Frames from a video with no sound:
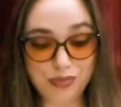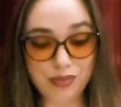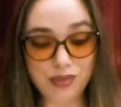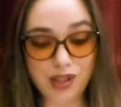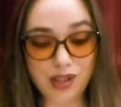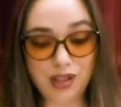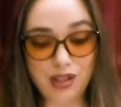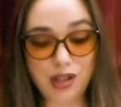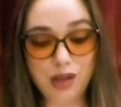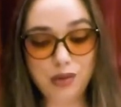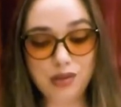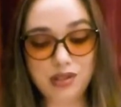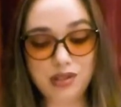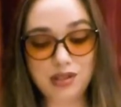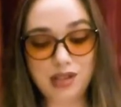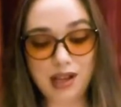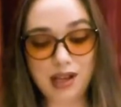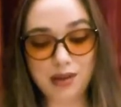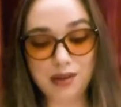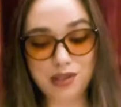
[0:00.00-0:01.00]
No
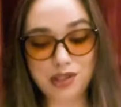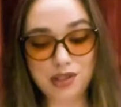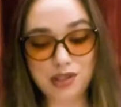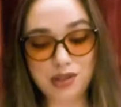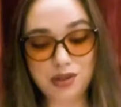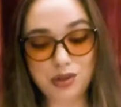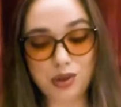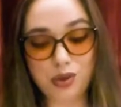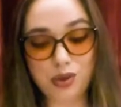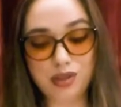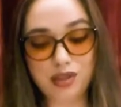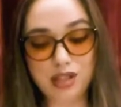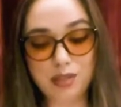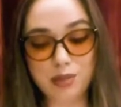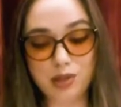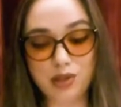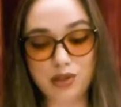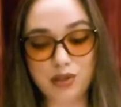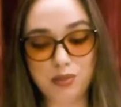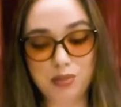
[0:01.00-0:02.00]
doubt she told him
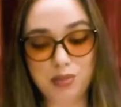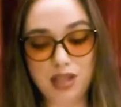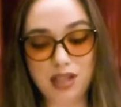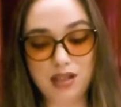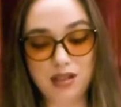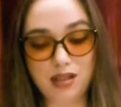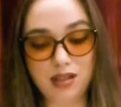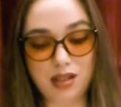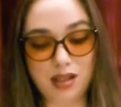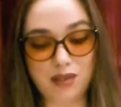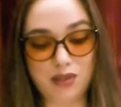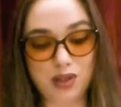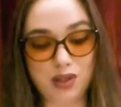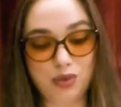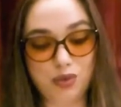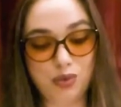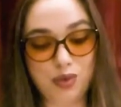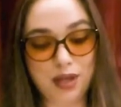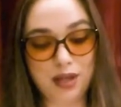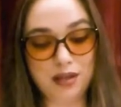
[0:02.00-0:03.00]
her opinion of it
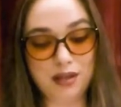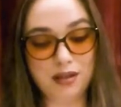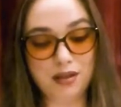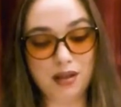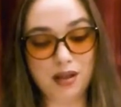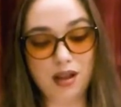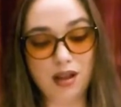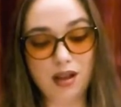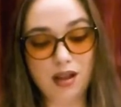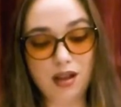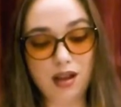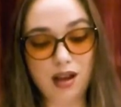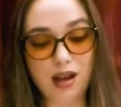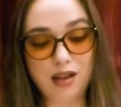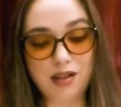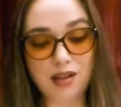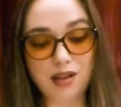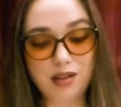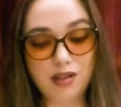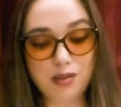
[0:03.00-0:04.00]
when,
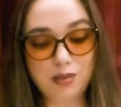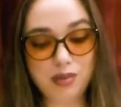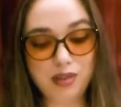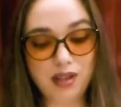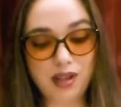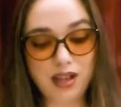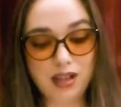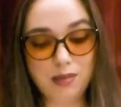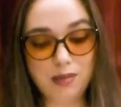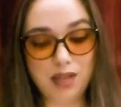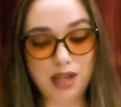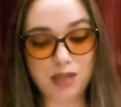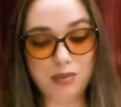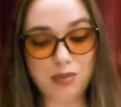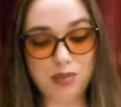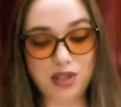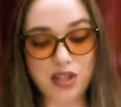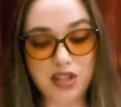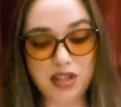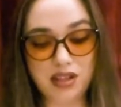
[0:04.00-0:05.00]
another blind man
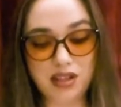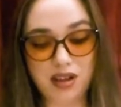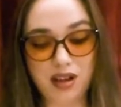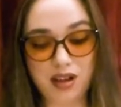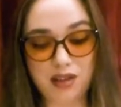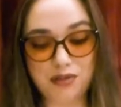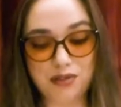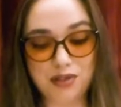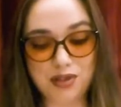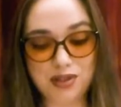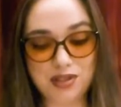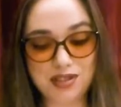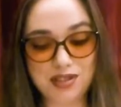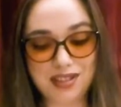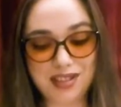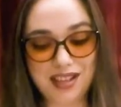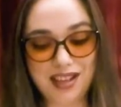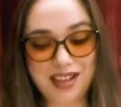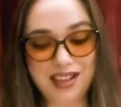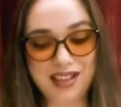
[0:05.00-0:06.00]
being in office,
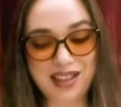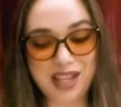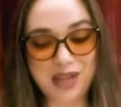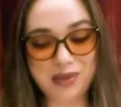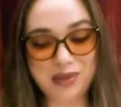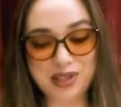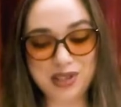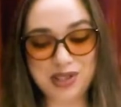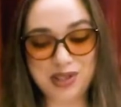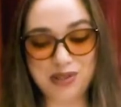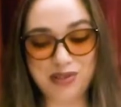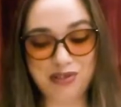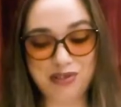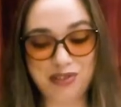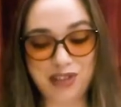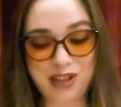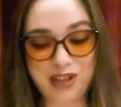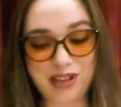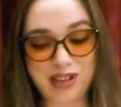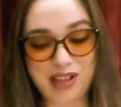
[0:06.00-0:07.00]
they were so
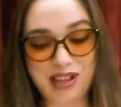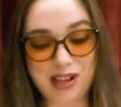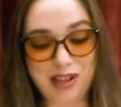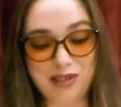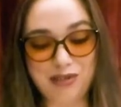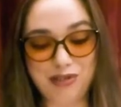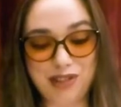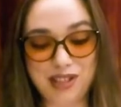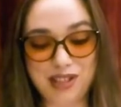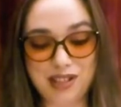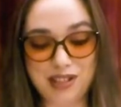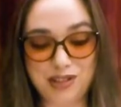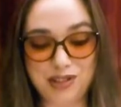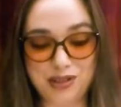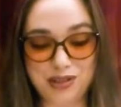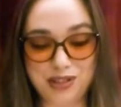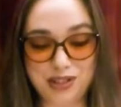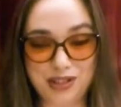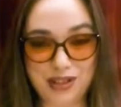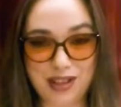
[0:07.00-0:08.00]
very
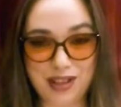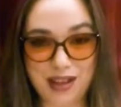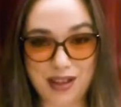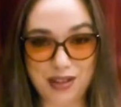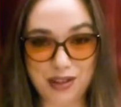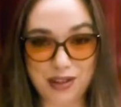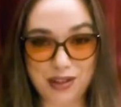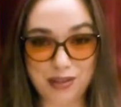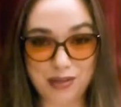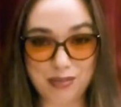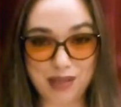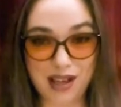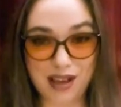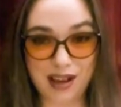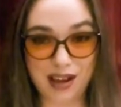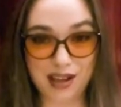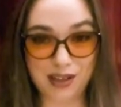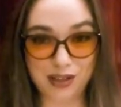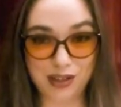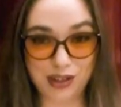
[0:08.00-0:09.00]
confidential together
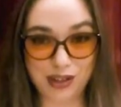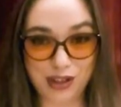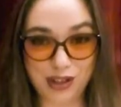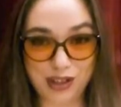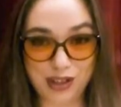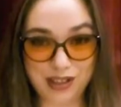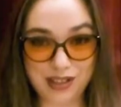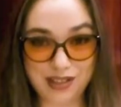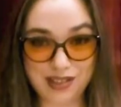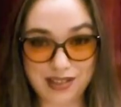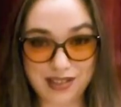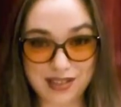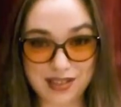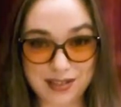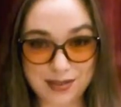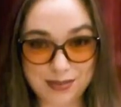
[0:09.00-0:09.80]
behind the curtains.